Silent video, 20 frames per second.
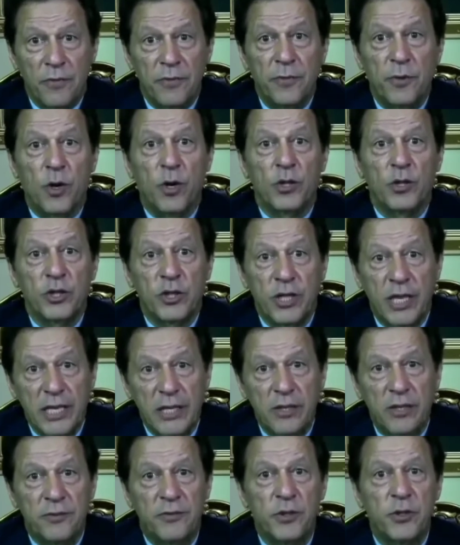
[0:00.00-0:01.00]
or threat
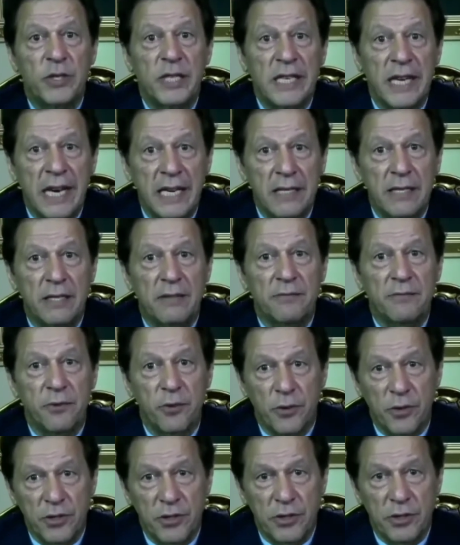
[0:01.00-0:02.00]
of unilateral
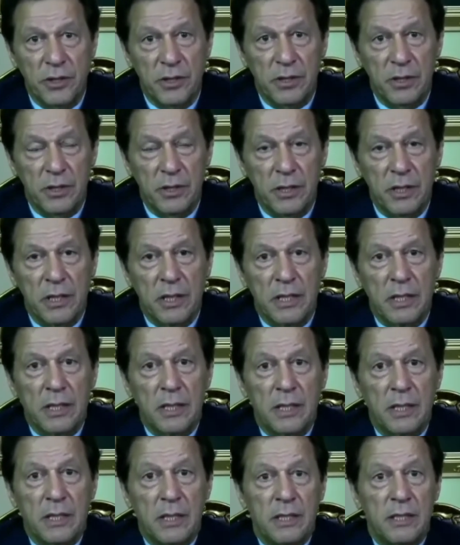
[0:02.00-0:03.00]
force,
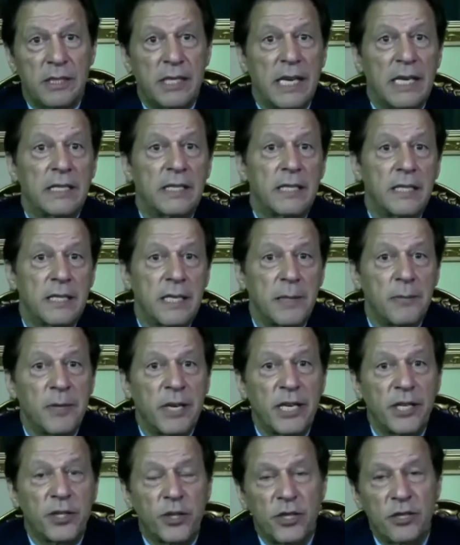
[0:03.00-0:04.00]

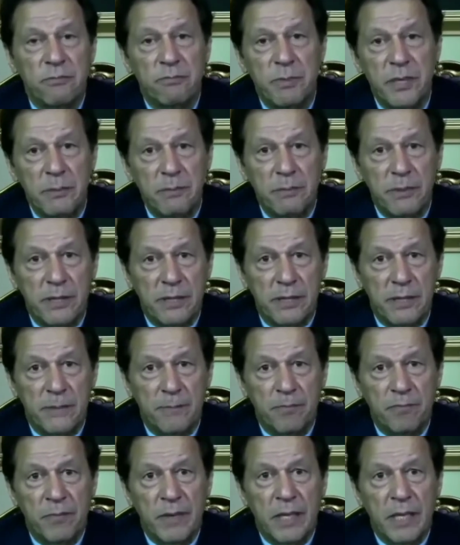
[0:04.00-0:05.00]
self-determination of peoples,
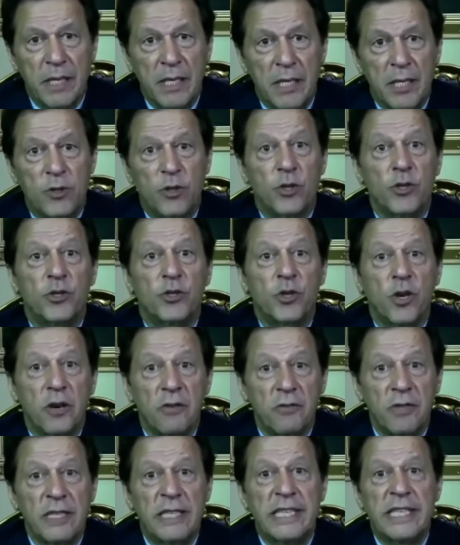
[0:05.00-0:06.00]
the
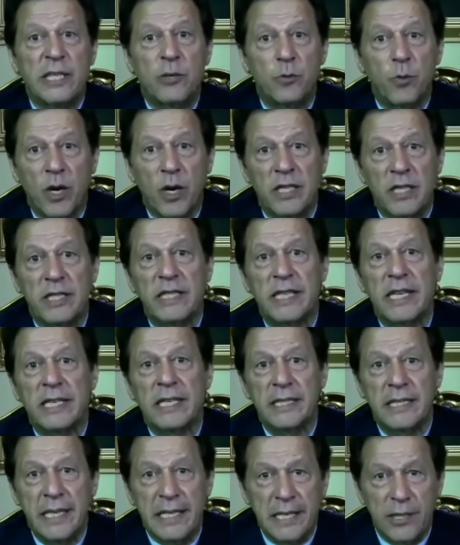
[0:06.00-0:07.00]
sovereign equality and
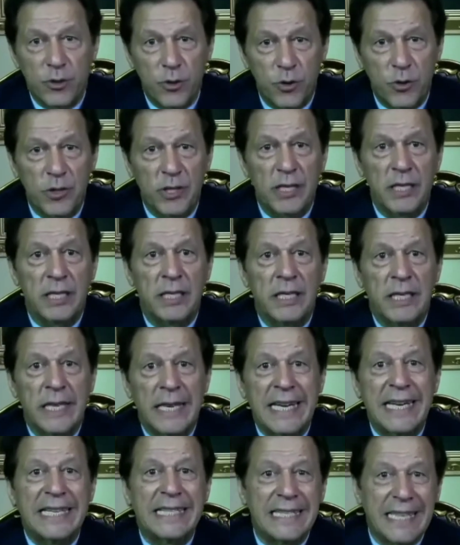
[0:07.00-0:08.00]
territorial
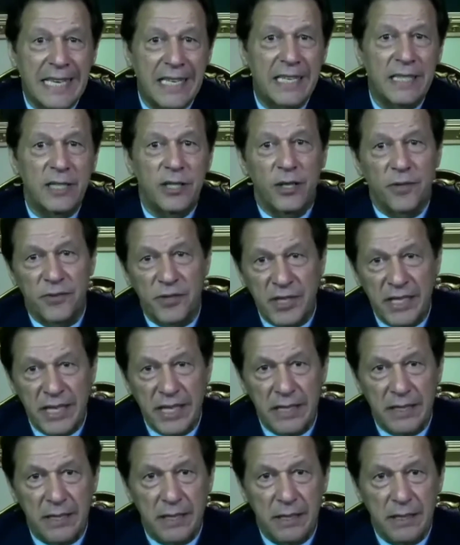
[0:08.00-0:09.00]
integrity of
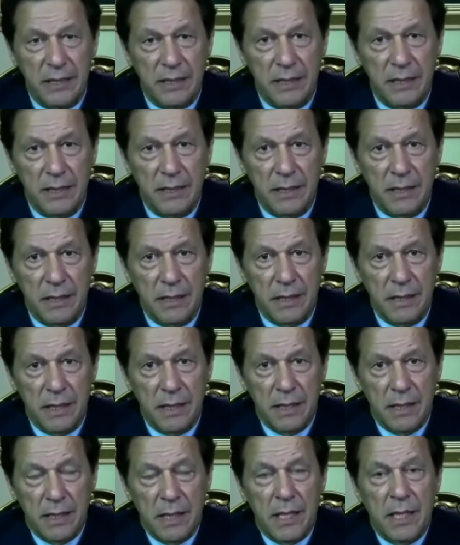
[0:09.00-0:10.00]
states,
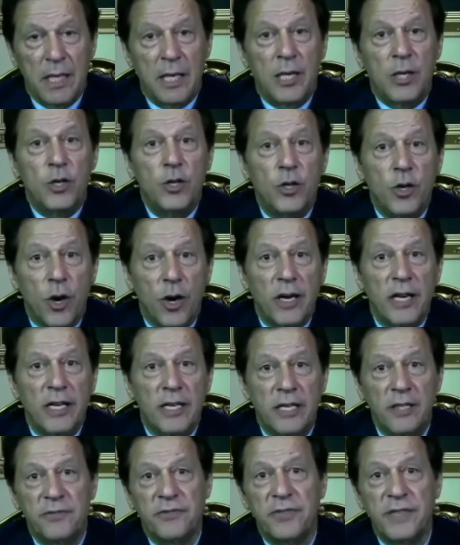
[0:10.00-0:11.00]

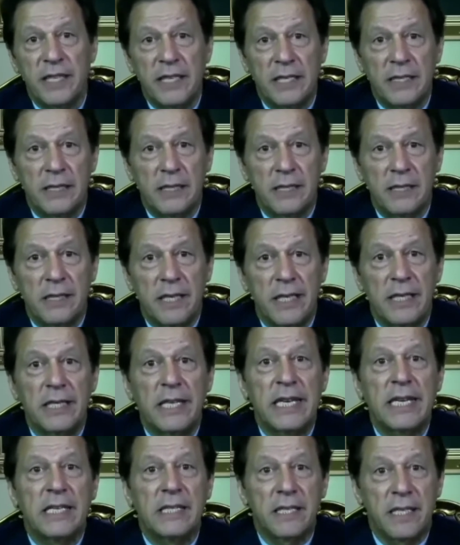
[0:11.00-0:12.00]
non-interference in their
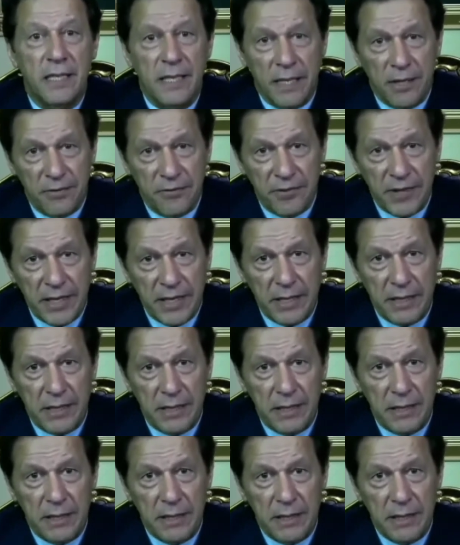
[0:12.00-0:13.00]
internal affairs,
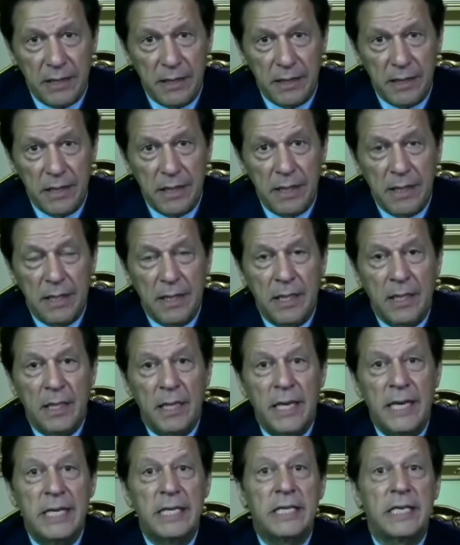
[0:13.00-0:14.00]

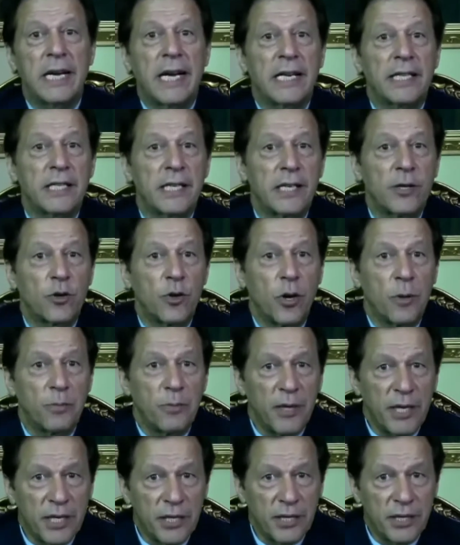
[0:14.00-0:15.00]
international
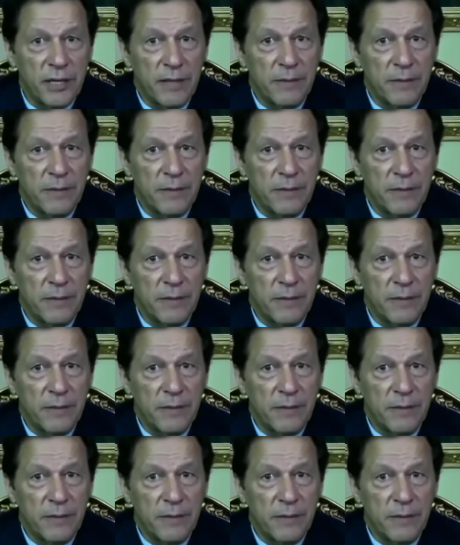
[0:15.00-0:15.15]
cooperation,